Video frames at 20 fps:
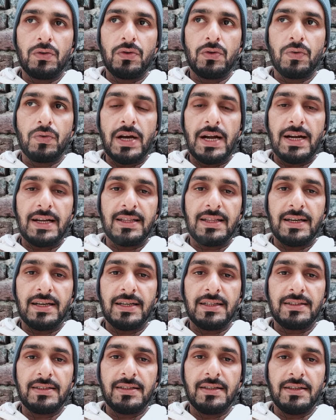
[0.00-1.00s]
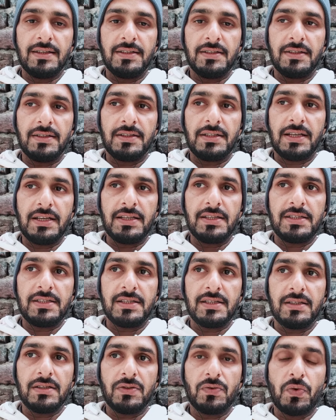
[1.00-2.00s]
get the
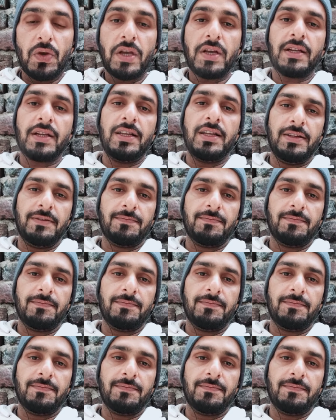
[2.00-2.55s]
things quickly,